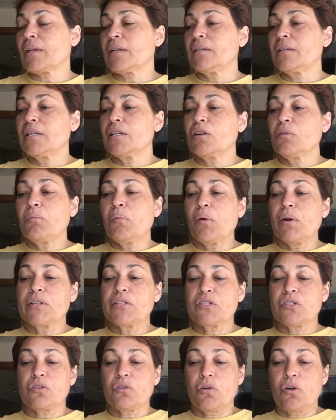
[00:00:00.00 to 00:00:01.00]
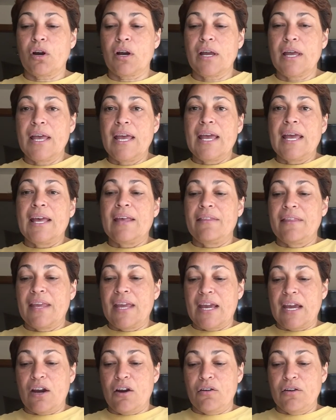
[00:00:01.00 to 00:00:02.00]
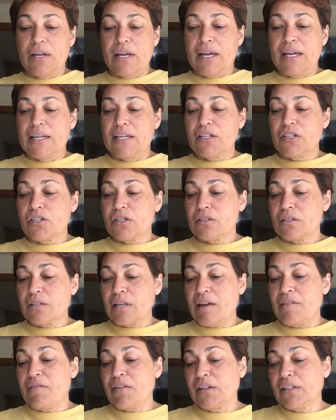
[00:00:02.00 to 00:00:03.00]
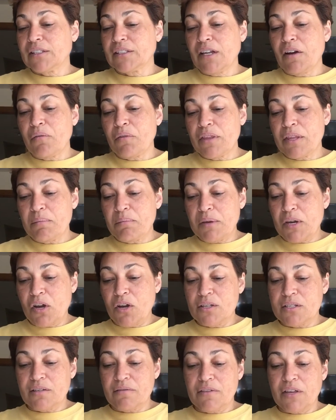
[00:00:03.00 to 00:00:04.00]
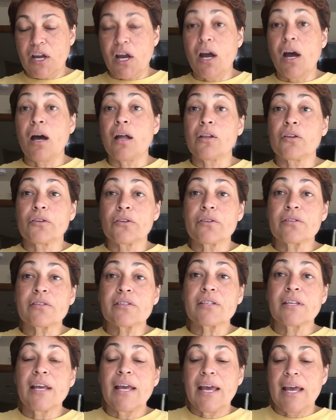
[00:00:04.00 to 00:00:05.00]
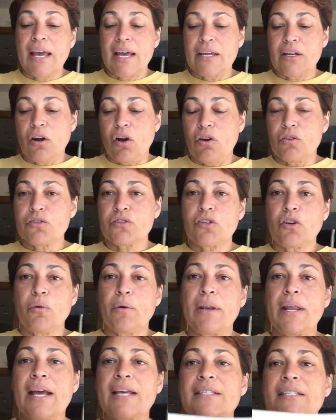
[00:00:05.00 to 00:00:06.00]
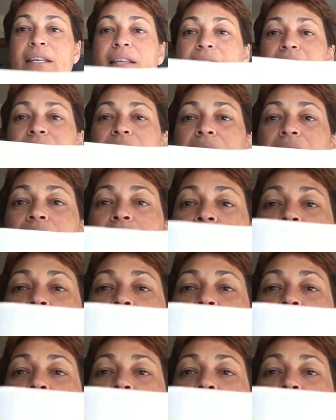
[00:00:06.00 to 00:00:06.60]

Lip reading: needlepoint store in the area, and I fell in love with it because of the colors, and also it has the